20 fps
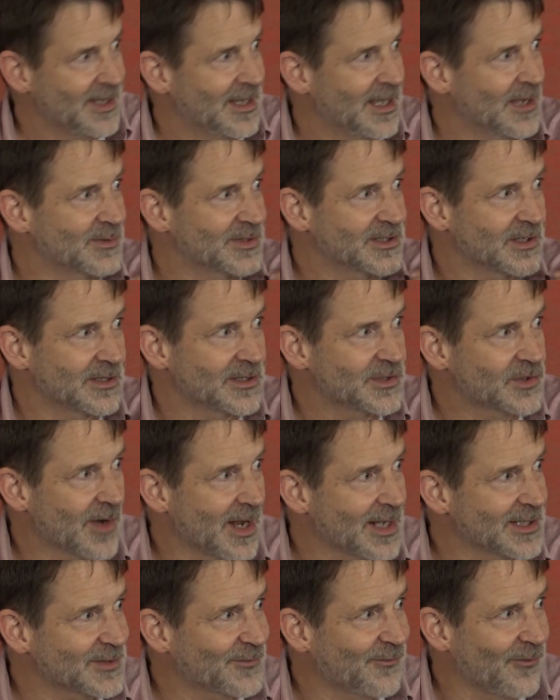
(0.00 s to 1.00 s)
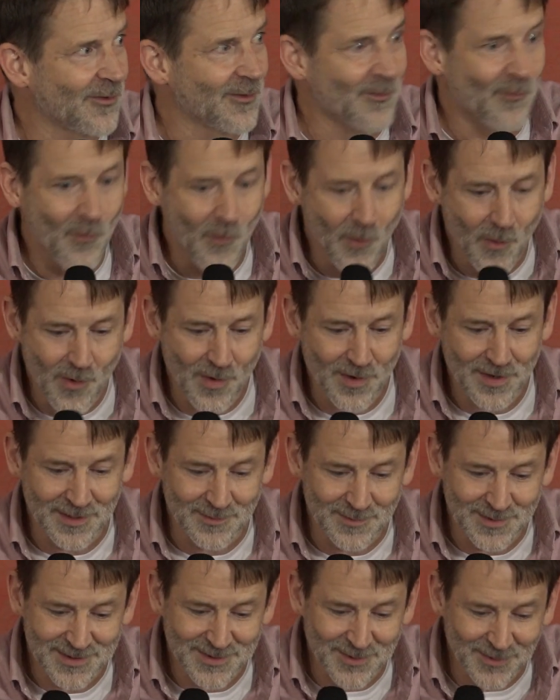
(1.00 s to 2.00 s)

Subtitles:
it was going to transform war and it was